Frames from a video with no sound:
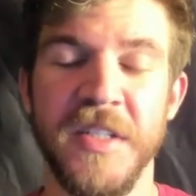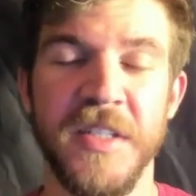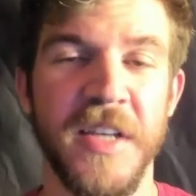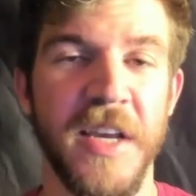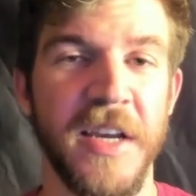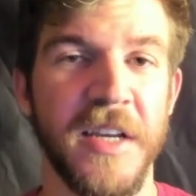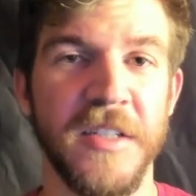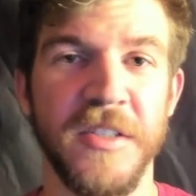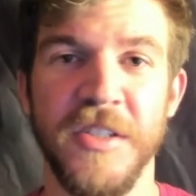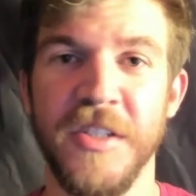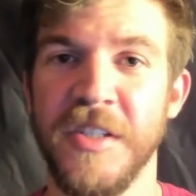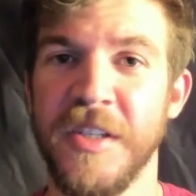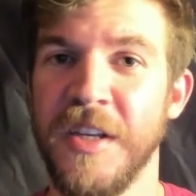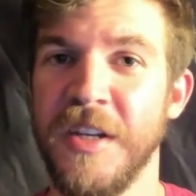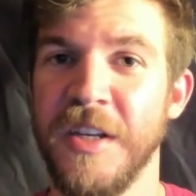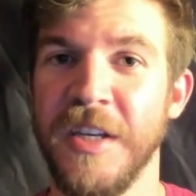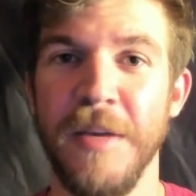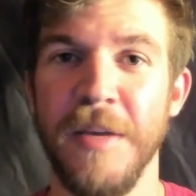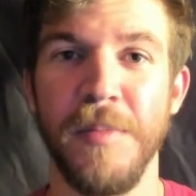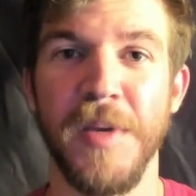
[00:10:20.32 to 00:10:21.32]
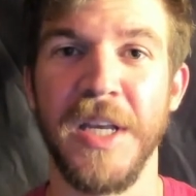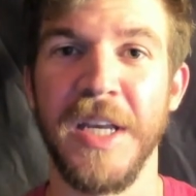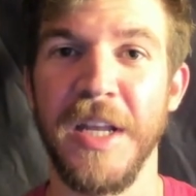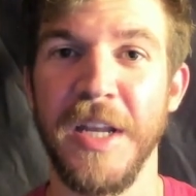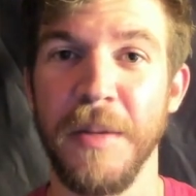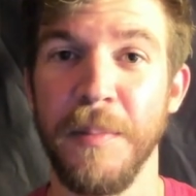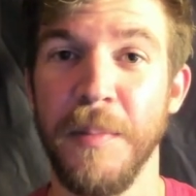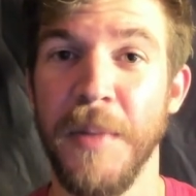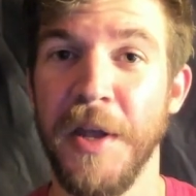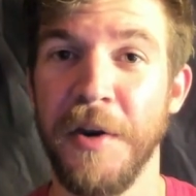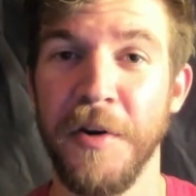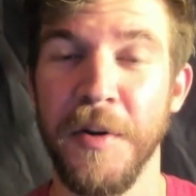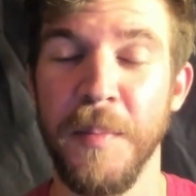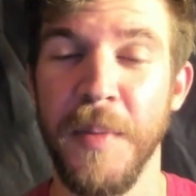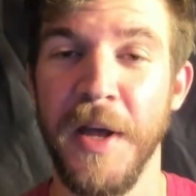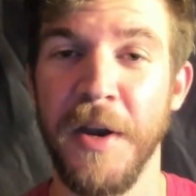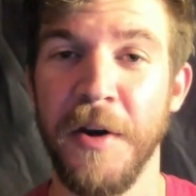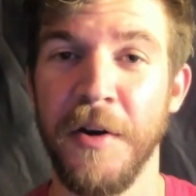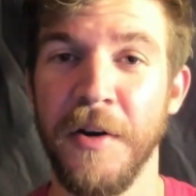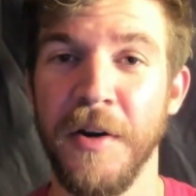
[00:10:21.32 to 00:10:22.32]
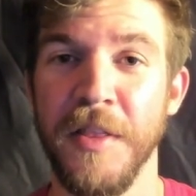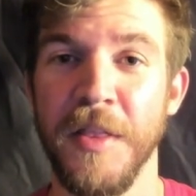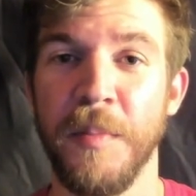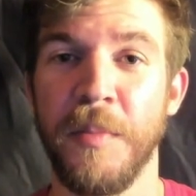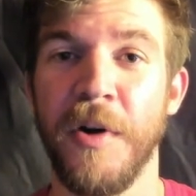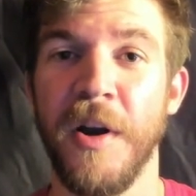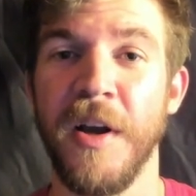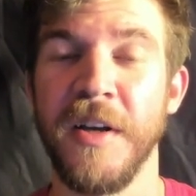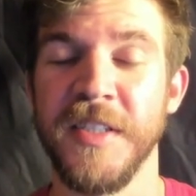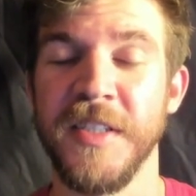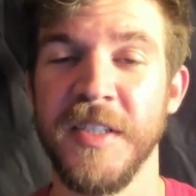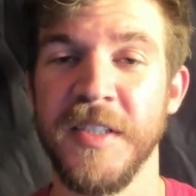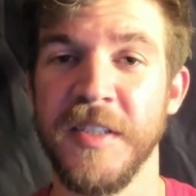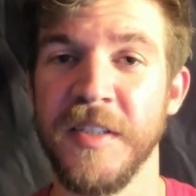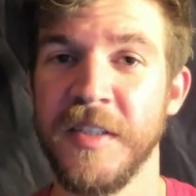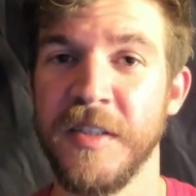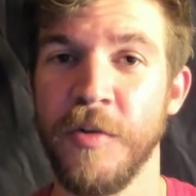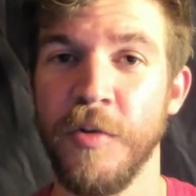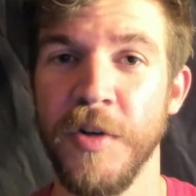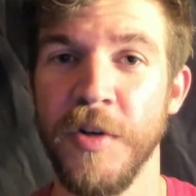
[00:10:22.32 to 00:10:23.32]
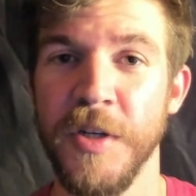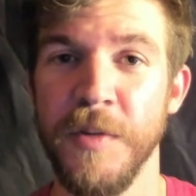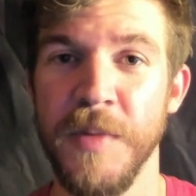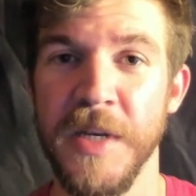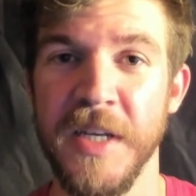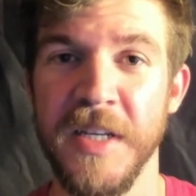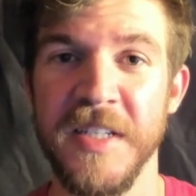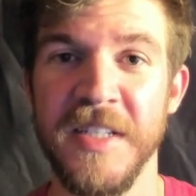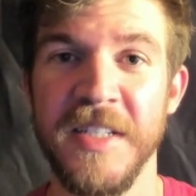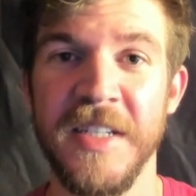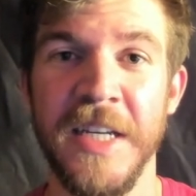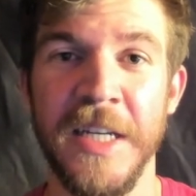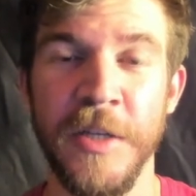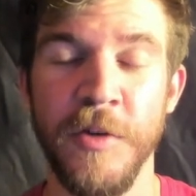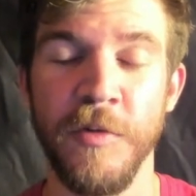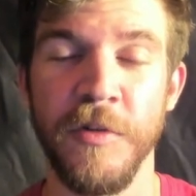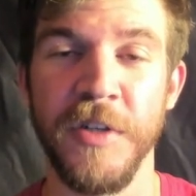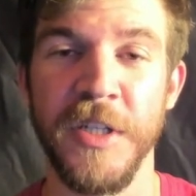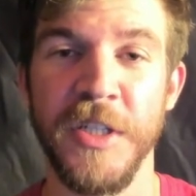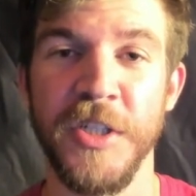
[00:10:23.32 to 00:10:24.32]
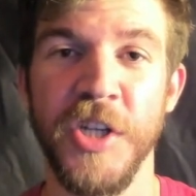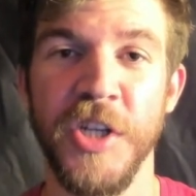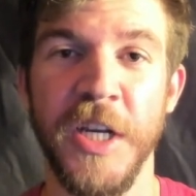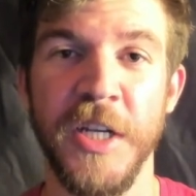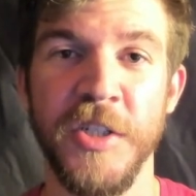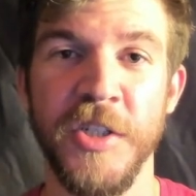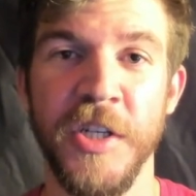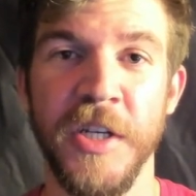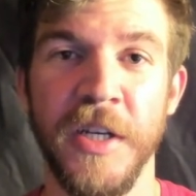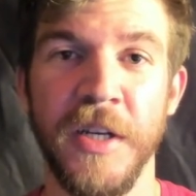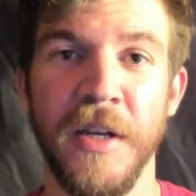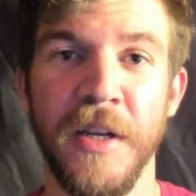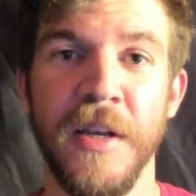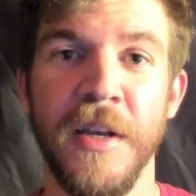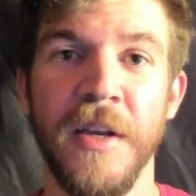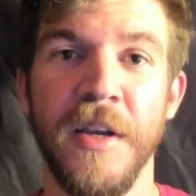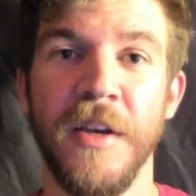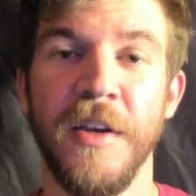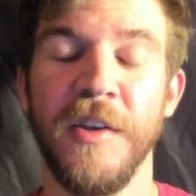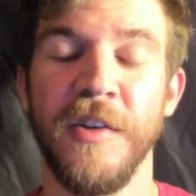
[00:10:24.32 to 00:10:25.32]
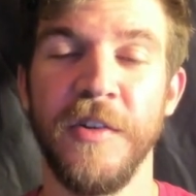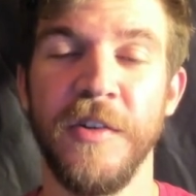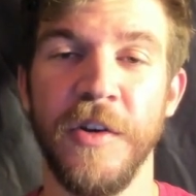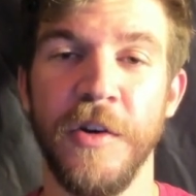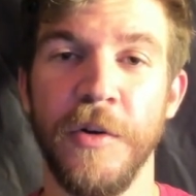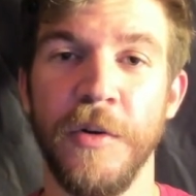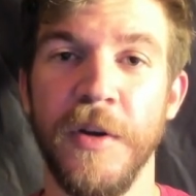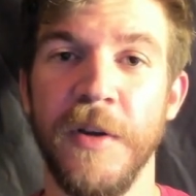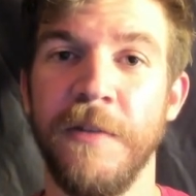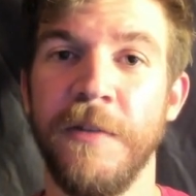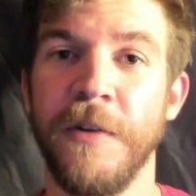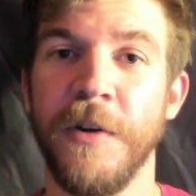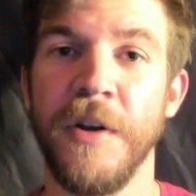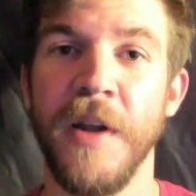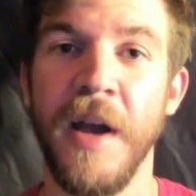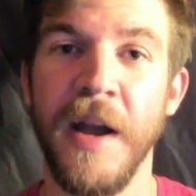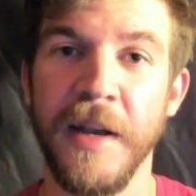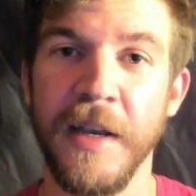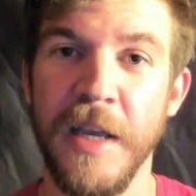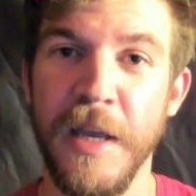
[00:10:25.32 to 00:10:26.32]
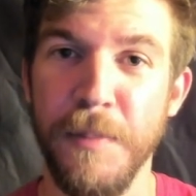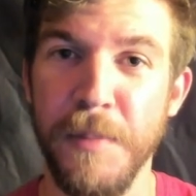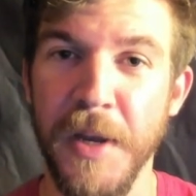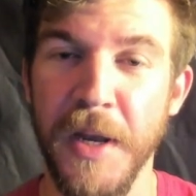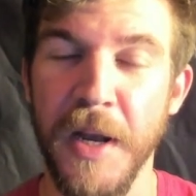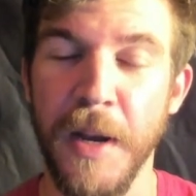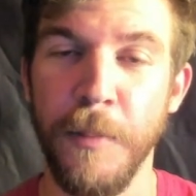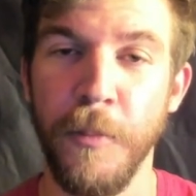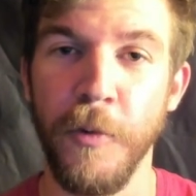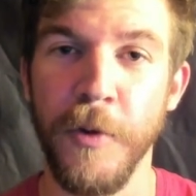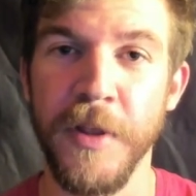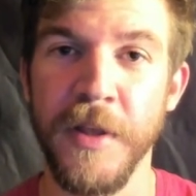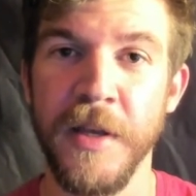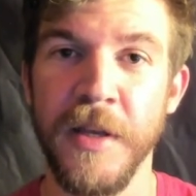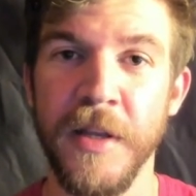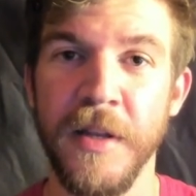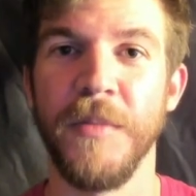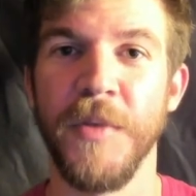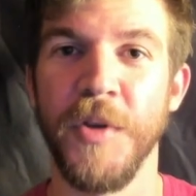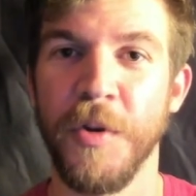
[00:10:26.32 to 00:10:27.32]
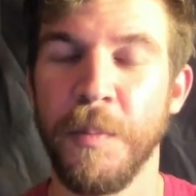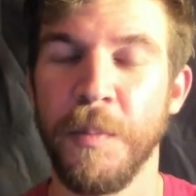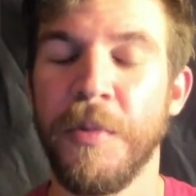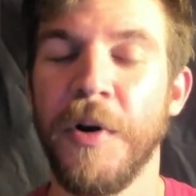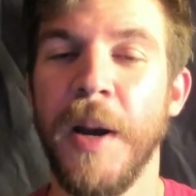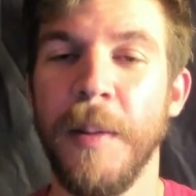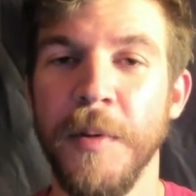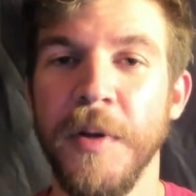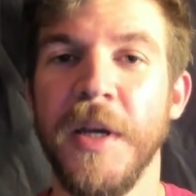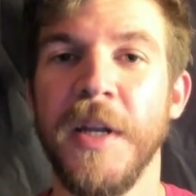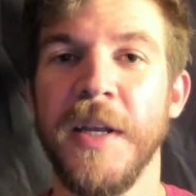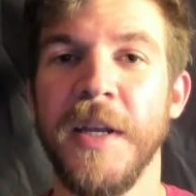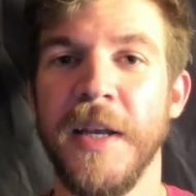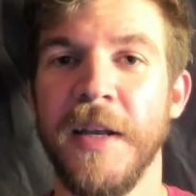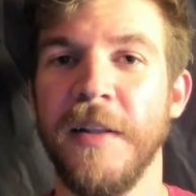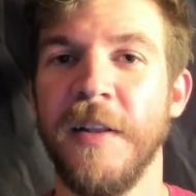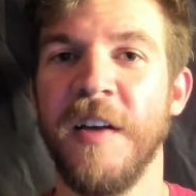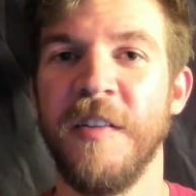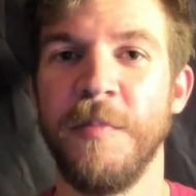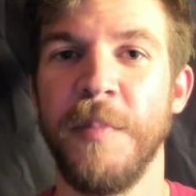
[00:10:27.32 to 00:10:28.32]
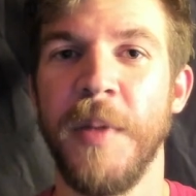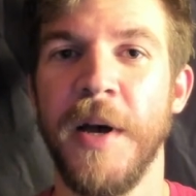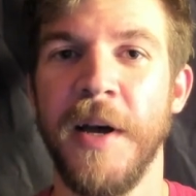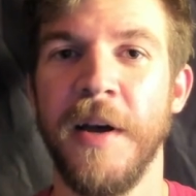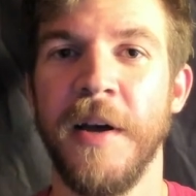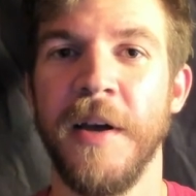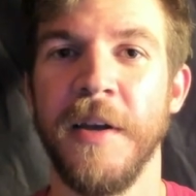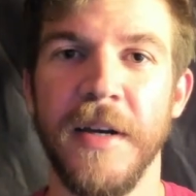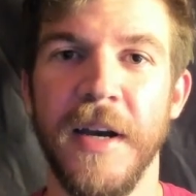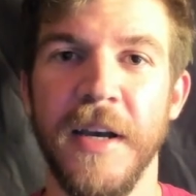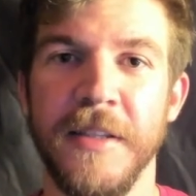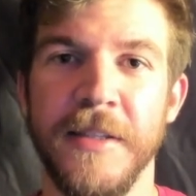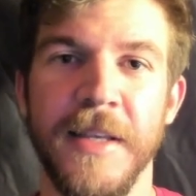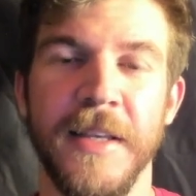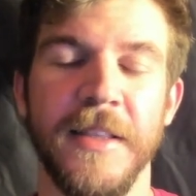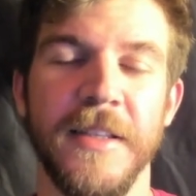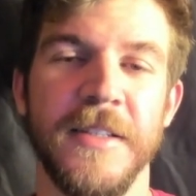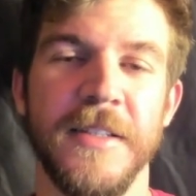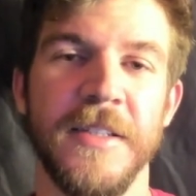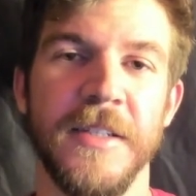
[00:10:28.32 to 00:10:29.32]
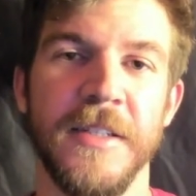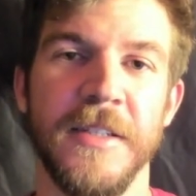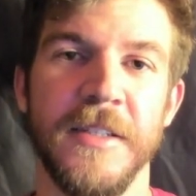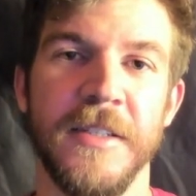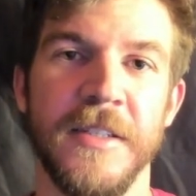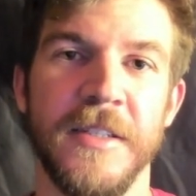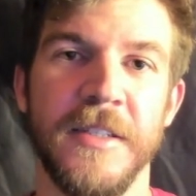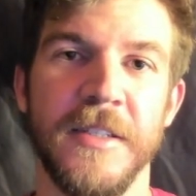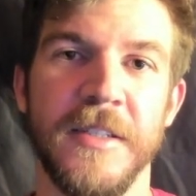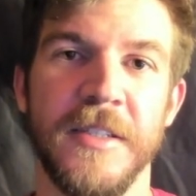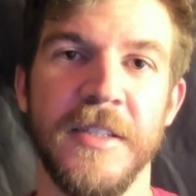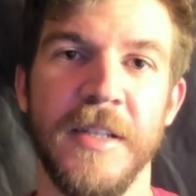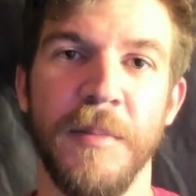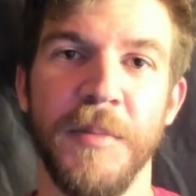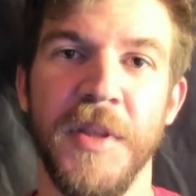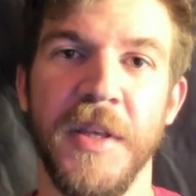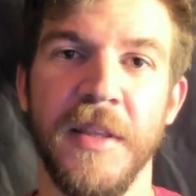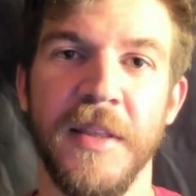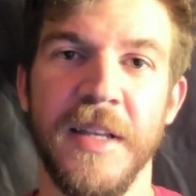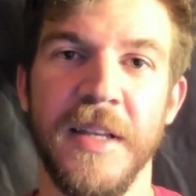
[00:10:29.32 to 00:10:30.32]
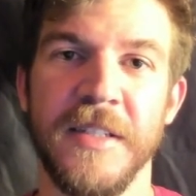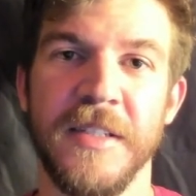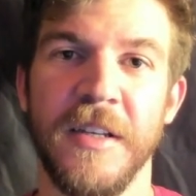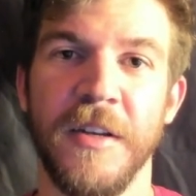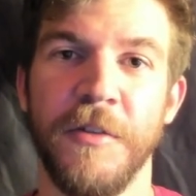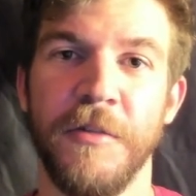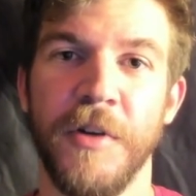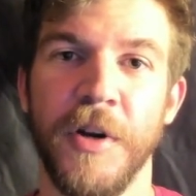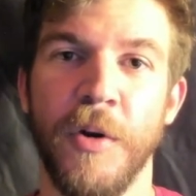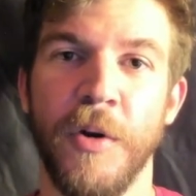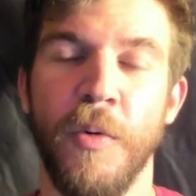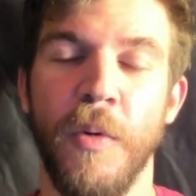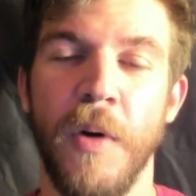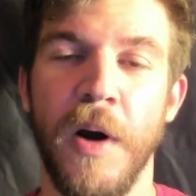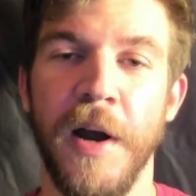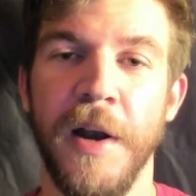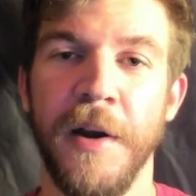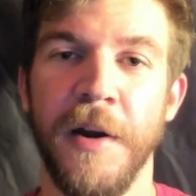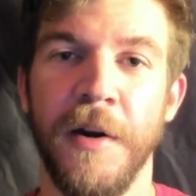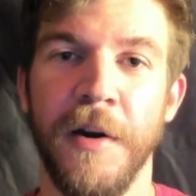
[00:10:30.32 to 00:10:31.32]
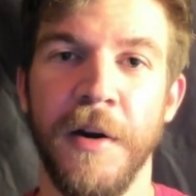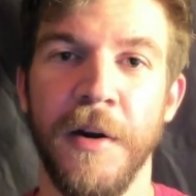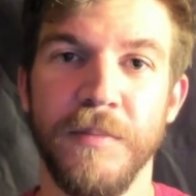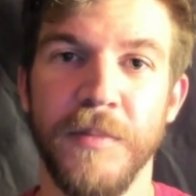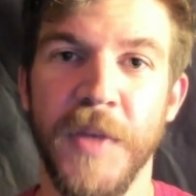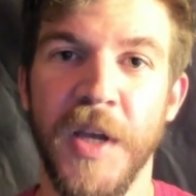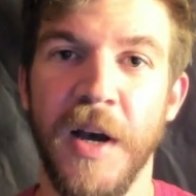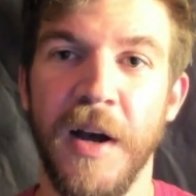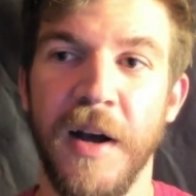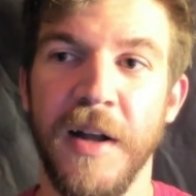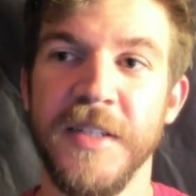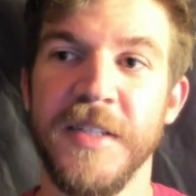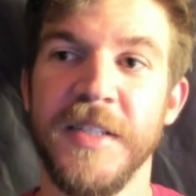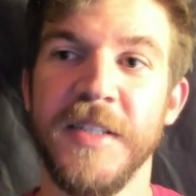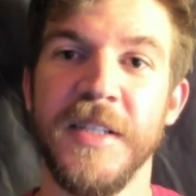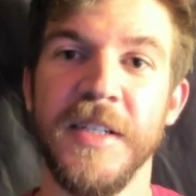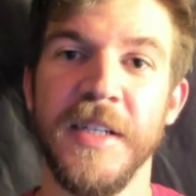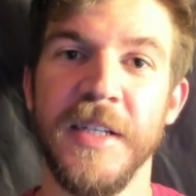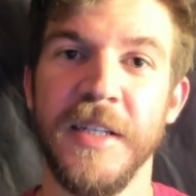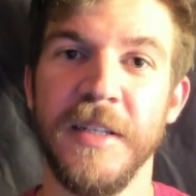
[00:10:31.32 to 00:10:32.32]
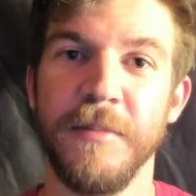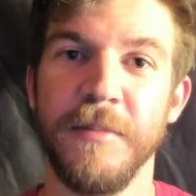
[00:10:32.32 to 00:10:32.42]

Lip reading: tech is just going to keep getting better and better, and the process is going to be continually changing. So if you're not keeping up with it, you're probably going to get left behind. I think this is something that's going to require constant